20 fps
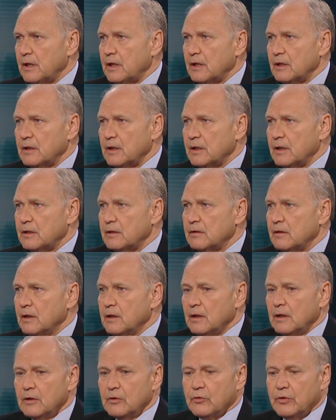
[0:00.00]
and, and
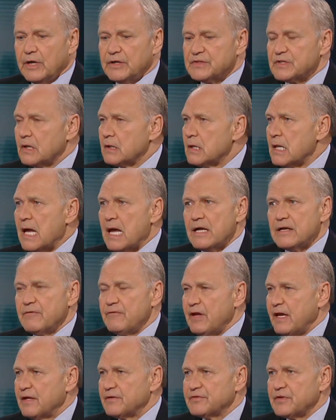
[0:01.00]
creates a lot of
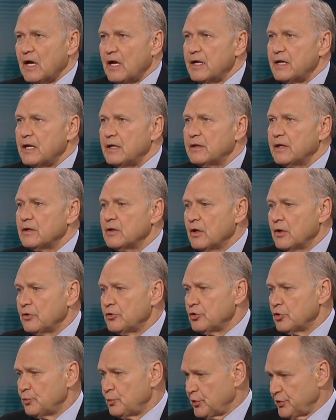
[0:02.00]
anxiety that
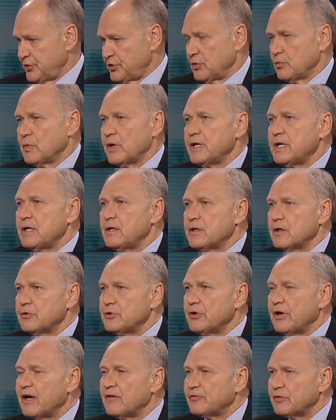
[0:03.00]
you put your money in there and
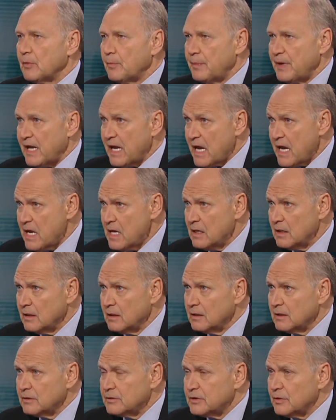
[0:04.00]
you have to pay
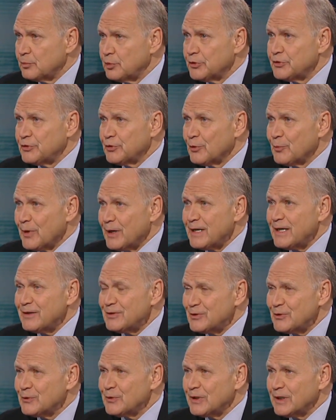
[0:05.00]
right. to put your money
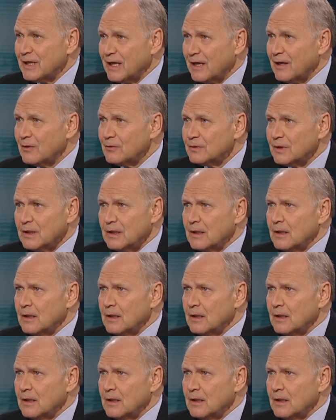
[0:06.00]
into an account.